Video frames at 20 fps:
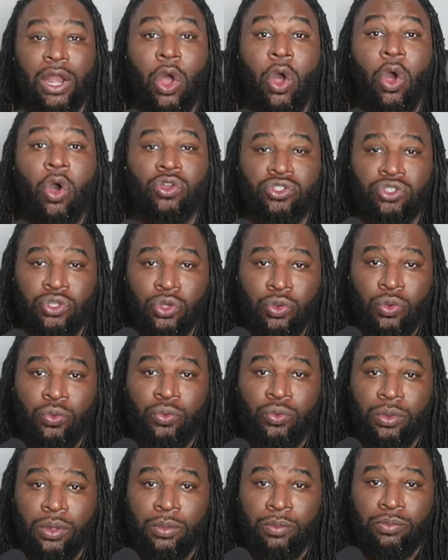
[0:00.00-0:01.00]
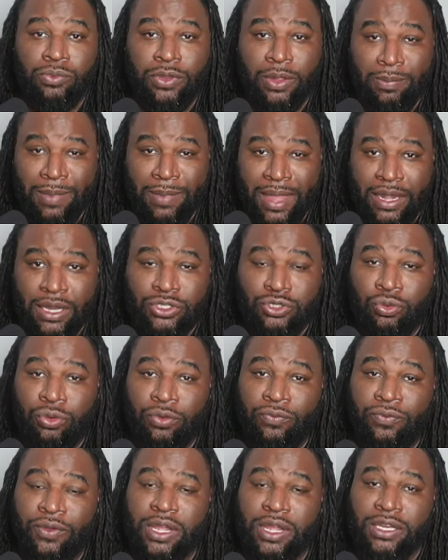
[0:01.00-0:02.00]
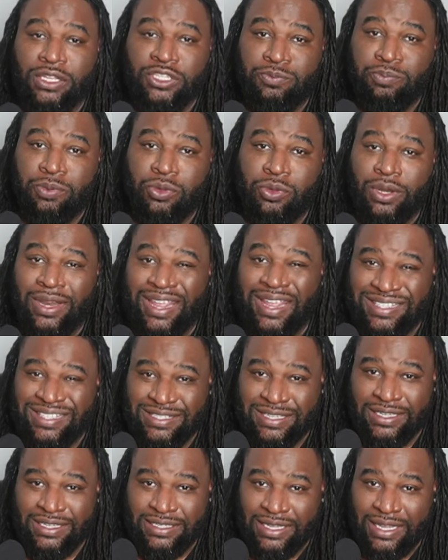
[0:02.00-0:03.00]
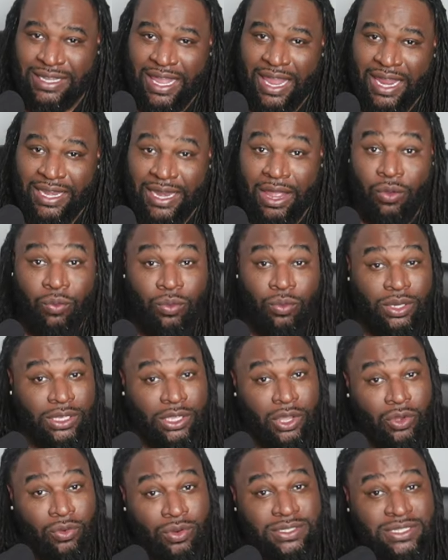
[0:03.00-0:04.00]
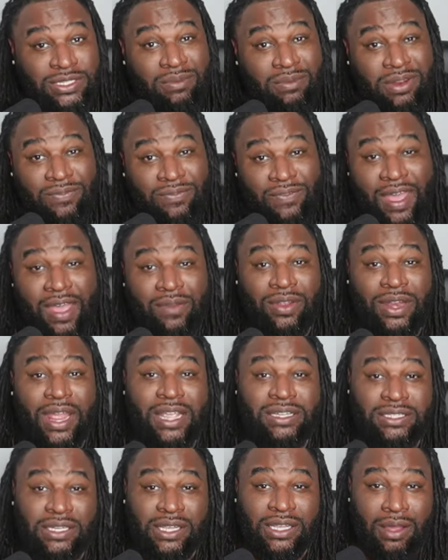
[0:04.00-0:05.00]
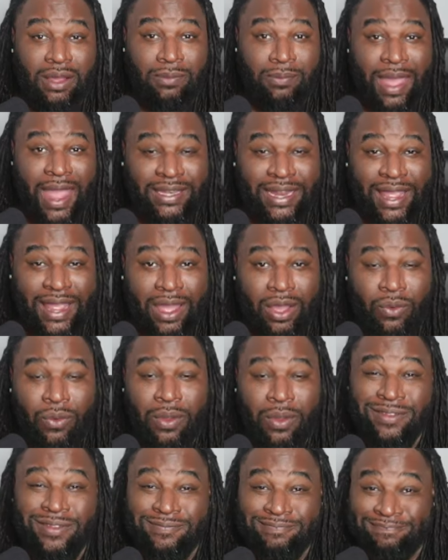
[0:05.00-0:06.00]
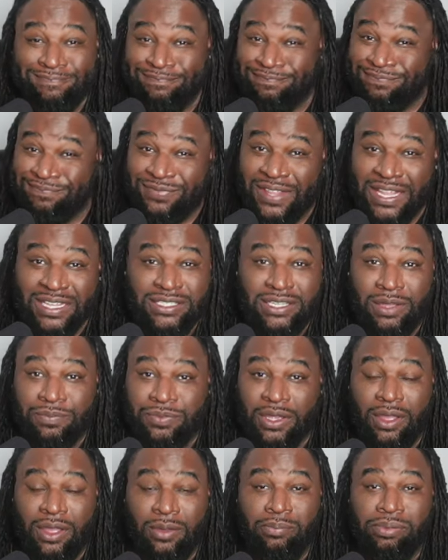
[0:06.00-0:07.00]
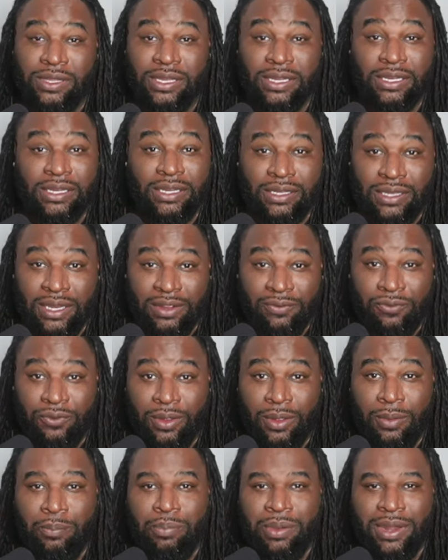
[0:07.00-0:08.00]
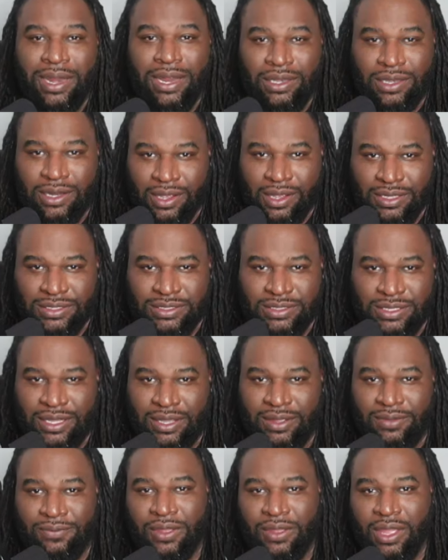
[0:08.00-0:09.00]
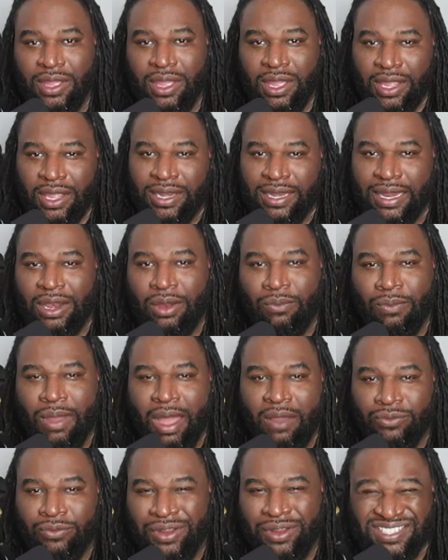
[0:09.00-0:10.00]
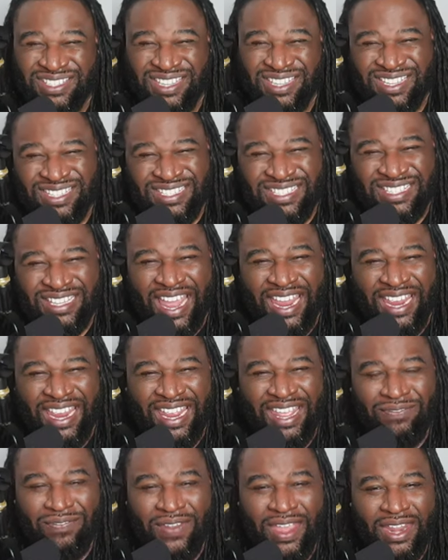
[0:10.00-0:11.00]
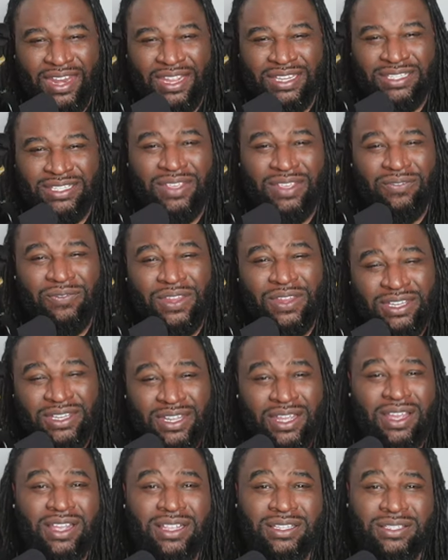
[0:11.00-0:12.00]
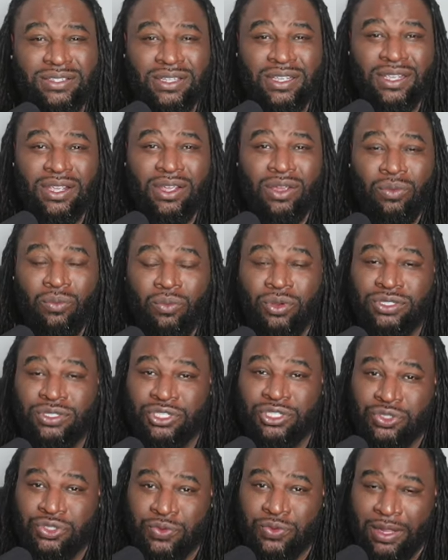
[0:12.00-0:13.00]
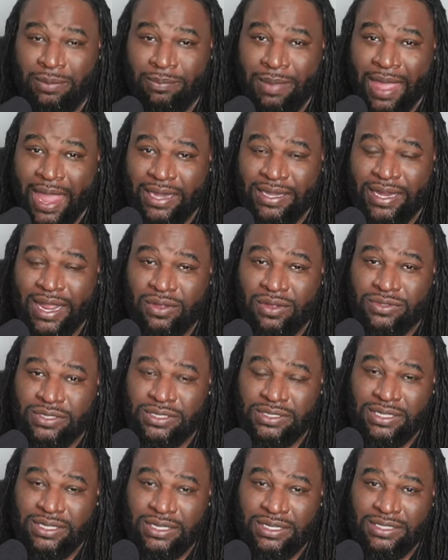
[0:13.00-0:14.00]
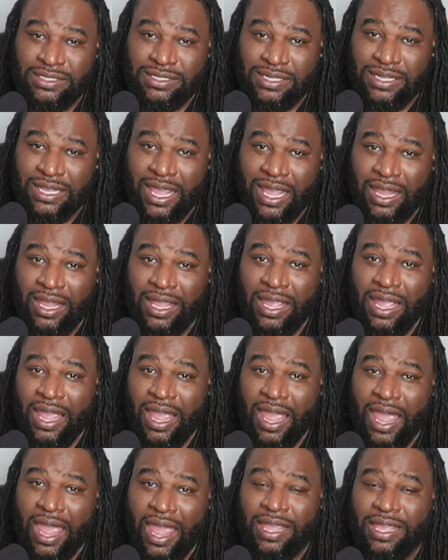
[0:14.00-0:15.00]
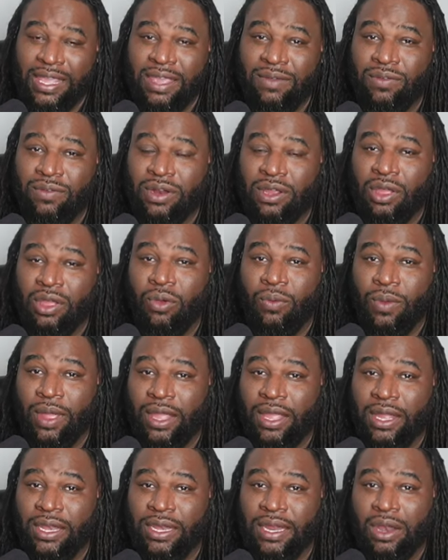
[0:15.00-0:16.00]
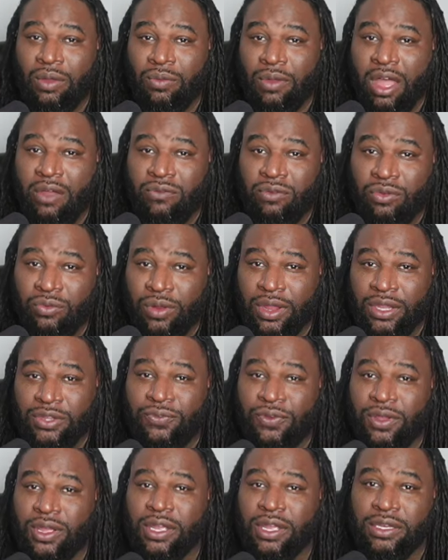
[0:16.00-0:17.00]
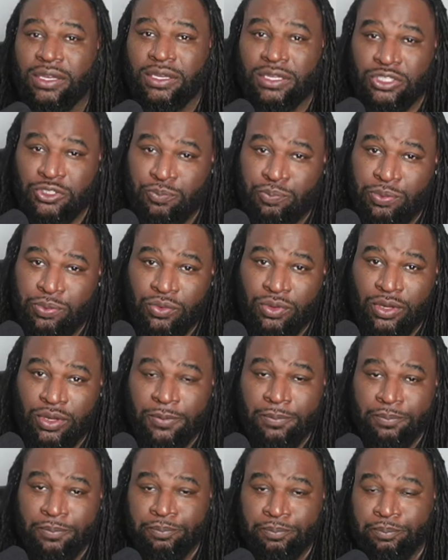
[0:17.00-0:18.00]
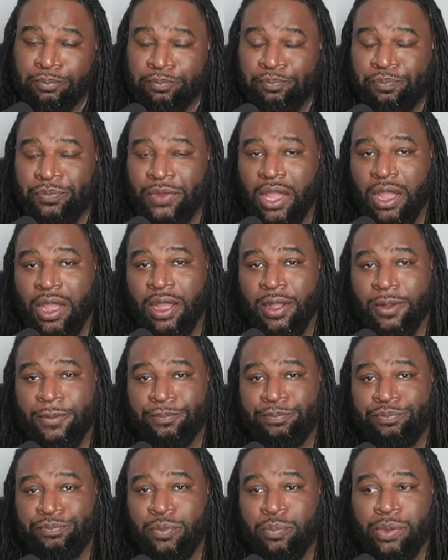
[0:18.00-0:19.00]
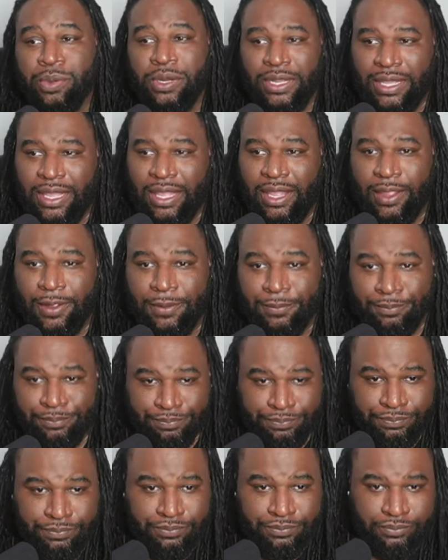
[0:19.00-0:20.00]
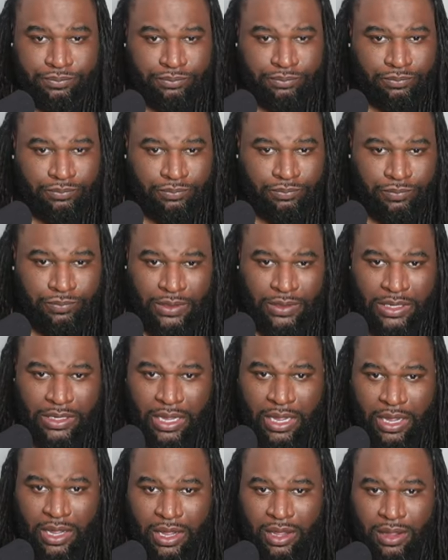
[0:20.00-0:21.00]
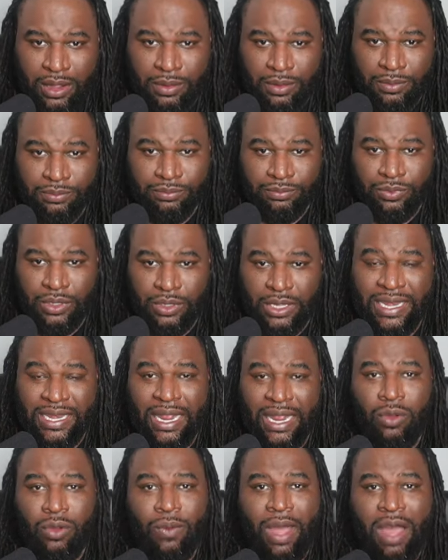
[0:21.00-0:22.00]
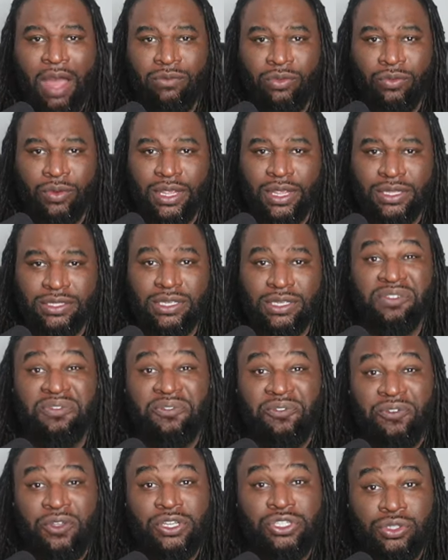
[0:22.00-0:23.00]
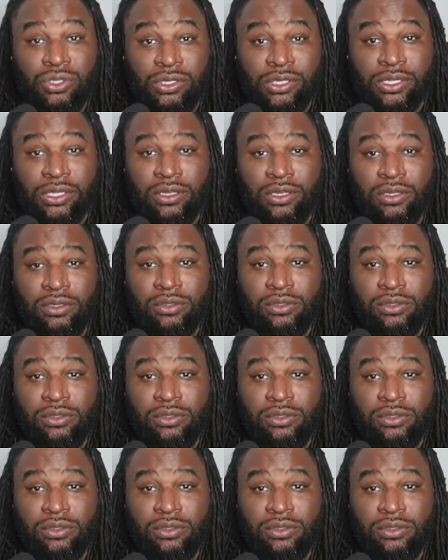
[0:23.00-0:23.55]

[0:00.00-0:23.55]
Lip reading: also the mandatory for Undisputed at 68. Now, will he go to 75 and actually come back down? That's something completely different. But it does give Canelo Alvarez a slight advantage if he does want to shrink back down to 68 and give it a go at Canelo Alvarez for Undisputed. But again, Canelo Alvarez officially